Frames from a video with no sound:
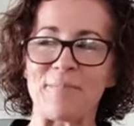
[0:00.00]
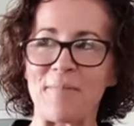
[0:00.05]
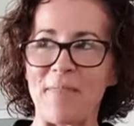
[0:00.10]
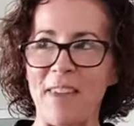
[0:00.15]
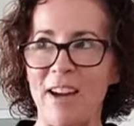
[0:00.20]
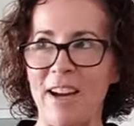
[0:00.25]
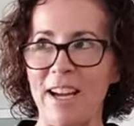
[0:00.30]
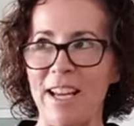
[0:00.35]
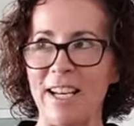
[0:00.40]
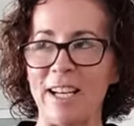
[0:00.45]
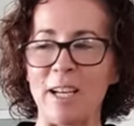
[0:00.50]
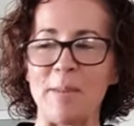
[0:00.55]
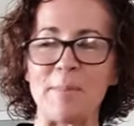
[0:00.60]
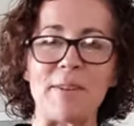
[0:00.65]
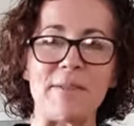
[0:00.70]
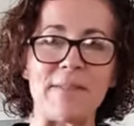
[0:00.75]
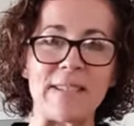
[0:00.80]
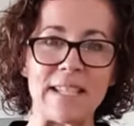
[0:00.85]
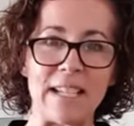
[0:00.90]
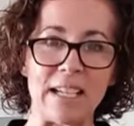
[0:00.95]
a little bit
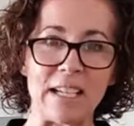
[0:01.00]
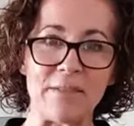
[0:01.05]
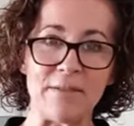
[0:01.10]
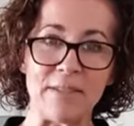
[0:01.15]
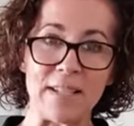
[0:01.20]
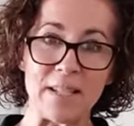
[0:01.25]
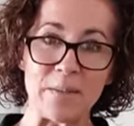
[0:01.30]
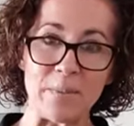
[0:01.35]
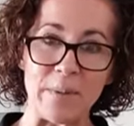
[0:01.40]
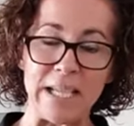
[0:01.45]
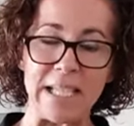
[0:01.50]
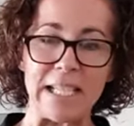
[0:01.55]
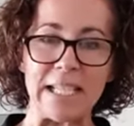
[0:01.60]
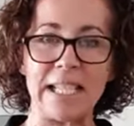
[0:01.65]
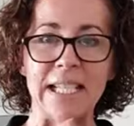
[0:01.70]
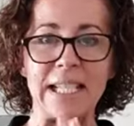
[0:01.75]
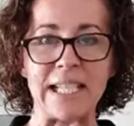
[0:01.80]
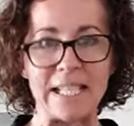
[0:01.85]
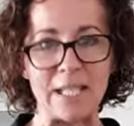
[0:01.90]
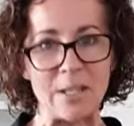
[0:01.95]
of a sucker for
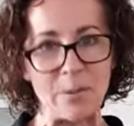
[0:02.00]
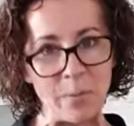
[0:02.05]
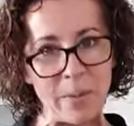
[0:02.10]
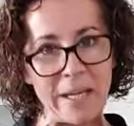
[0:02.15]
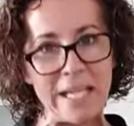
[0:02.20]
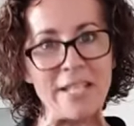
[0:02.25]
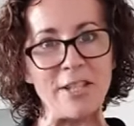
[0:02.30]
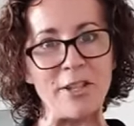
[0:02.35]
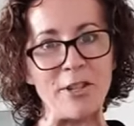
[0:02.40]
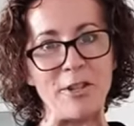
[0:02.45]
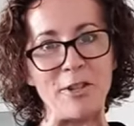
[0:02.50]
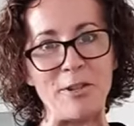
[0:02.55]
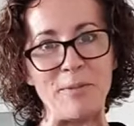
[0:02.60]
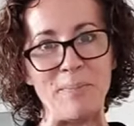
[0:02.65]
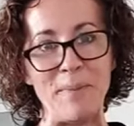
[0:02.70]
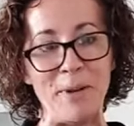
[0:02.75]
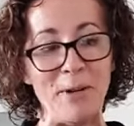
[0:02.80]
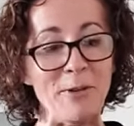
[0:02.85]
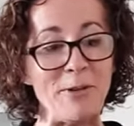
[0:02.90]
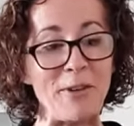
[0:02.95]
sweeter
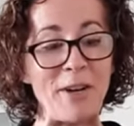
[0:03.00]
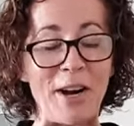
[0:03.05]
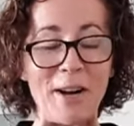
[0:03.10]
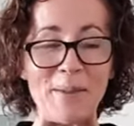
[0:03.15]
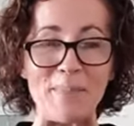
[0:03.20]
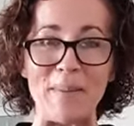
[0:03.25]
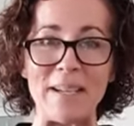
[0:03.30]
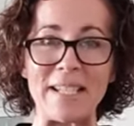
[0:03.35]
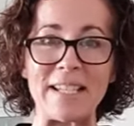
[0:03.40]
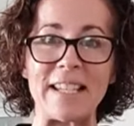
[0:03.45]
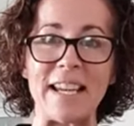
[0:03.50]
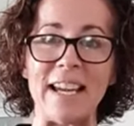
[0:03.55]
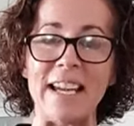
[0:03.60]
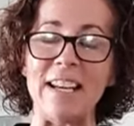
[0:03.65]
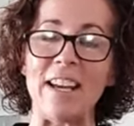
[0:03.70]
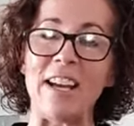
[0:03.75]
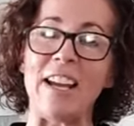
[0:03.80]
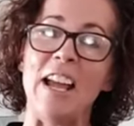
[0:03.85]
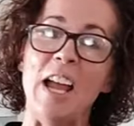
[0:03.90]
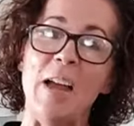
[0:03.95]
milk, I must say.
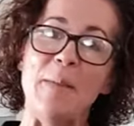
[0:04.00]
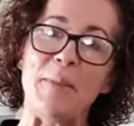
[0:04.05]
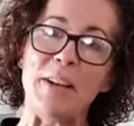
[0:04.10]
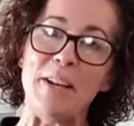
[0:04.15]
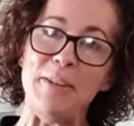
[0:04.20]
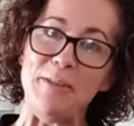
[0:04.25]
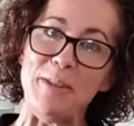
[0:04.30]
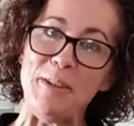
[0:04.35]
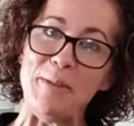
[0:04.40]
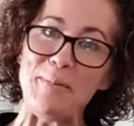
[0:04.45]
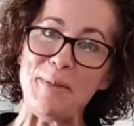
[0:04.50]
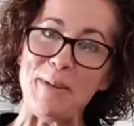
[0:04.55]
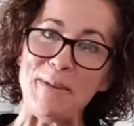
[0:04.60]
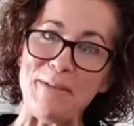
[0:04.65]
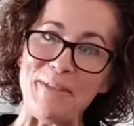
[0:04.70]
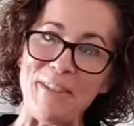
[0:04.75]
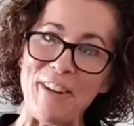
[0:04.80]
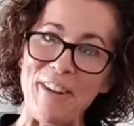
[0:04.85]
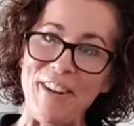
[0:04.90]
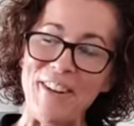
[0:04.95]
Now, but if you
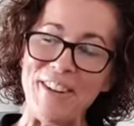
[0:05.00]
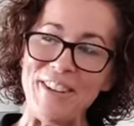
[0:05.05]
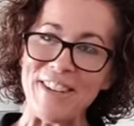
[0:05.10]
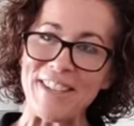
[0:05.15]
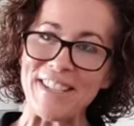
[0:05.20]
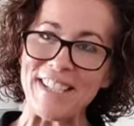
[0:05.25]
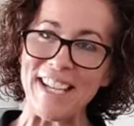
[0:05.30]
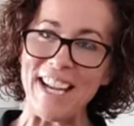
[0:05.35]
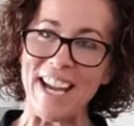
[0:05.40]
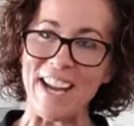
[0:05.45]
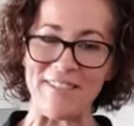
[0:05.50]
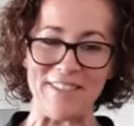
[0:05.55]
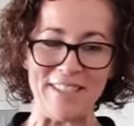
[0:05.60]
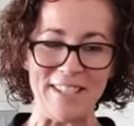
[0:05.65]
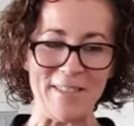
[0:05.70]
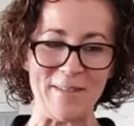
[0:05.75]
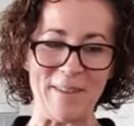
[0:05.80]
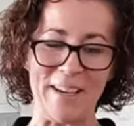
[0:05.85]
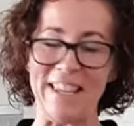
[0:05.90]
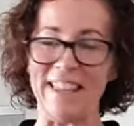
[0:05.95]
prefer not to have it
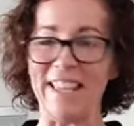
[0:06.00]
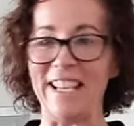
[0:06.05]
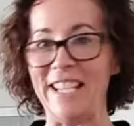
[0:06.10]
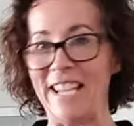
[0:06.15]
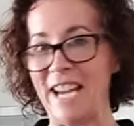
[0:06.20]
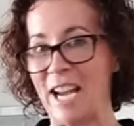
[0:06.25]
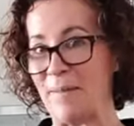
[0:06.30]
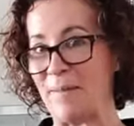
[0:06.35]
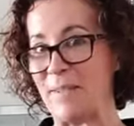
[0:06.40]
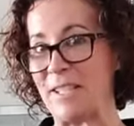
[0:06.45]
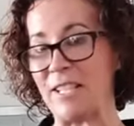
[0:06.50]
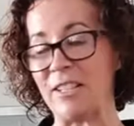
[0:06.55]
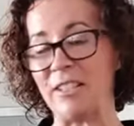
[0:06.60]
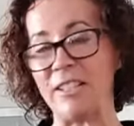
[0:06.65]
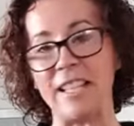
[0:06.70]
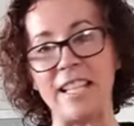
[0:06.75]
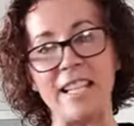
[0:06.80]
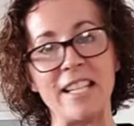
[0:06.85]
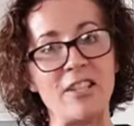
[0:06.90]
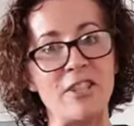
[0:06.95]
sweet, then you
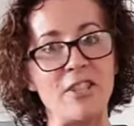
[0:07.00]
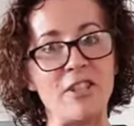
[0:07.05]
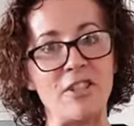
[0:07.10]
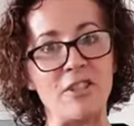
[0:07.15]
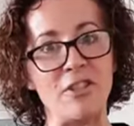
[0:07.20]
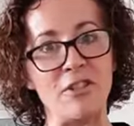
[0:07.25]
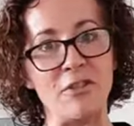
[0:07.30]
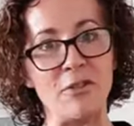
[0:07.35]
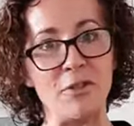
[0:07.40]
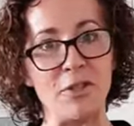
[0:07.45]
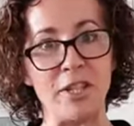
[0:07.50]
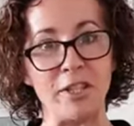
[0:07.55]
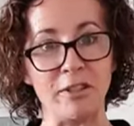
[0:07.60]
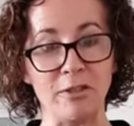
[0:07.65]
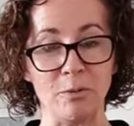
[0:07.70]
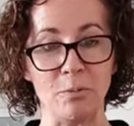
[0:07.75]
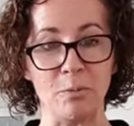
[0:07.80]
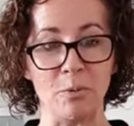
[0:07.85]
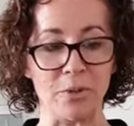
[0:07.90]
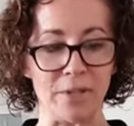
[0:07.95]
absolutely can just use
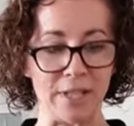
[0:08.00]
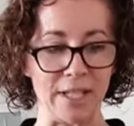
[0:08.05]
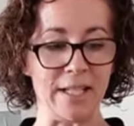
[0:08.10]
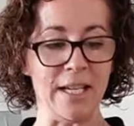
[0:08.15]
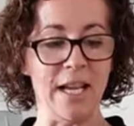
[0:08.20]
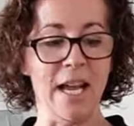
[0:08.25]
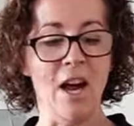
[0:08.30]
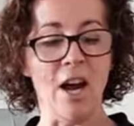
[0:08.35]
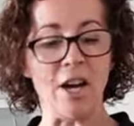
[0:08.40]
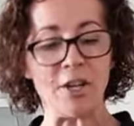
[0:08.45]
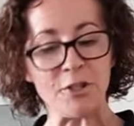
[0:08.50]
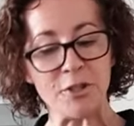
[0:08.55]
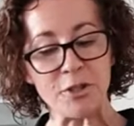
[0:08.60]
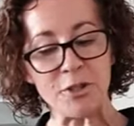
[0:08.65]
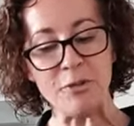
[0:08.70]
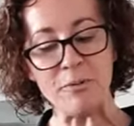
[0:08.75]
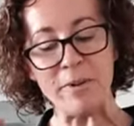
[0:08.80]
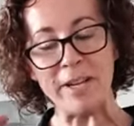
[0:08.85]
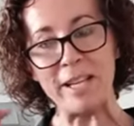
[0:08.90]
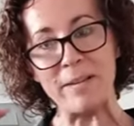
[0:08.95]
chilled water. I
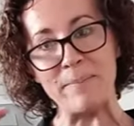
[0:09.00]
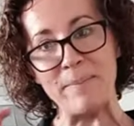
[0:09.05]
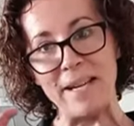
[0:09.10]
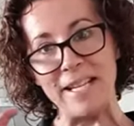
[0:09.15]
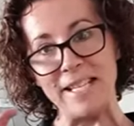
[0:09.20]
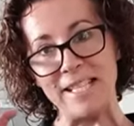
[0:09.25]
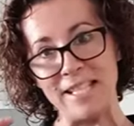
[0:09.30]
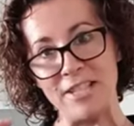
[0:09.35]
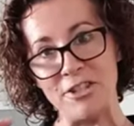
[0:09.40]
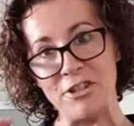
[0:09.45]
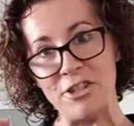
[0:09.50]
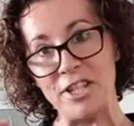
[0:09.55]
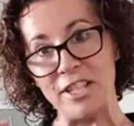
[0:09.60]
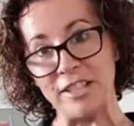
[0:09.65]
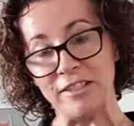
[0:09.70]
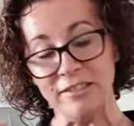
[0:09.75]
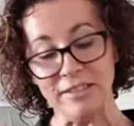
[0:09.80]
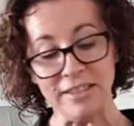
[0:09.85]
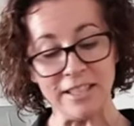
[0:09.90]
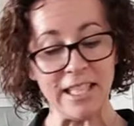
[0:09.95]
do recommend it
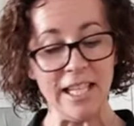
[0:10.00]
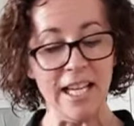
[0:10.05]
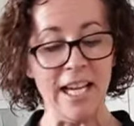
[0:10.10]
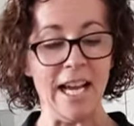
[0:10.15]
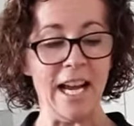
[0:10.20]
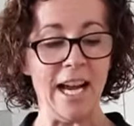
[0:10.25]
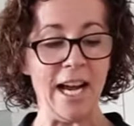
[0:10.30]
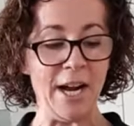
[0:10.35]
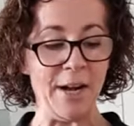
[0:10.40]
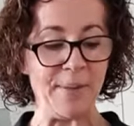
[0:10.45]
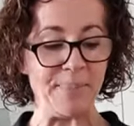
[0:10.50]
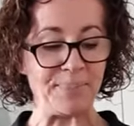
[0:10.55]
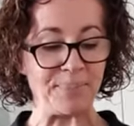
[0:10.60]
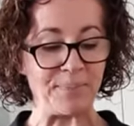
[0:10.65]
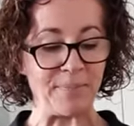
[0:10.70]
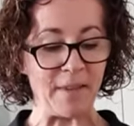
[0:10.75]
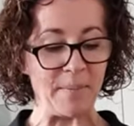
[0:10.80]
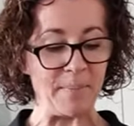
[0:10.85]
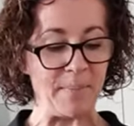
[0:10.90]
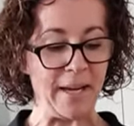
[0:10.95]
chilled,
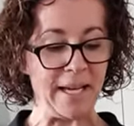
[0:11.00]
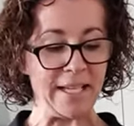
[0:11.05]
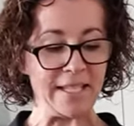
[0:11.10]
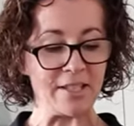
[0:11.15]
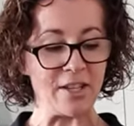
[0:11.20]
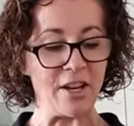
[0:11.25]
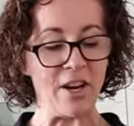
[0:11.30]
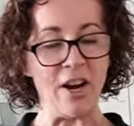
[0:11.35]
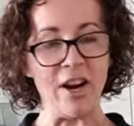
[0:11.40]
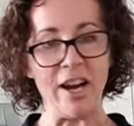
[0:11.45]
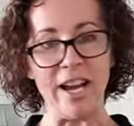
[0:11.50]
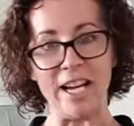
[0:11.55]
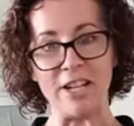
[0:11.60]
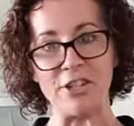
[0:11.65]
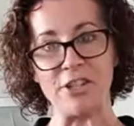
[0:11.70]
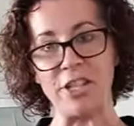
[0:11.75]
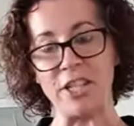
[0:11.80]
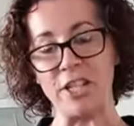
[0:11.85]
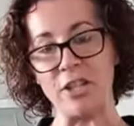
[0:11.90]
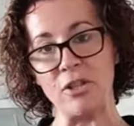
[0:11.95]
but I
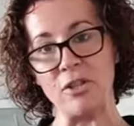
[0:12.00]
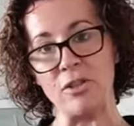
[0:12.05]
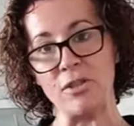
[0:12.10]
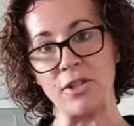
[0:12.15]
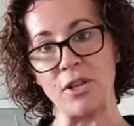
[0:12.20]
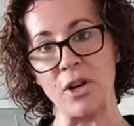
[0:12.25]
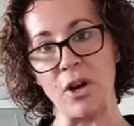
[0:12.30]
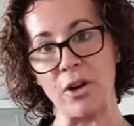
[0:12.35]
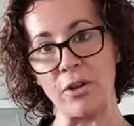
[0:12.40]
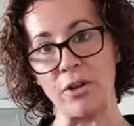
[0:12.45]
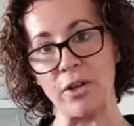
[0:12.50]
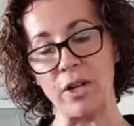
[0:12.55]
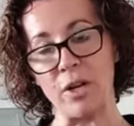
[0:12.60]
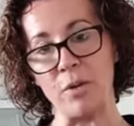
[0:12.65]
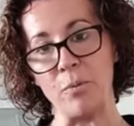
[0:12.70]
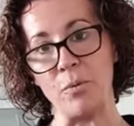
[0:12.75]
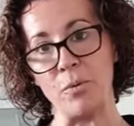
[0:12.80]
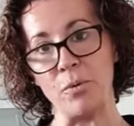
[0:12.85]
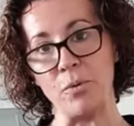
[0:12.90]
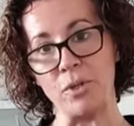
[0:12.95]
actually use coconut
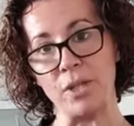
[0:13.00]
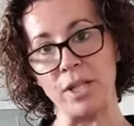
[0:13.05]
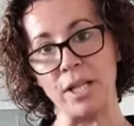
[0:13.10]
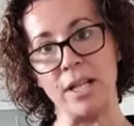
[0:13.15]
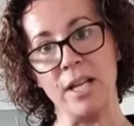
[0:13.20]
water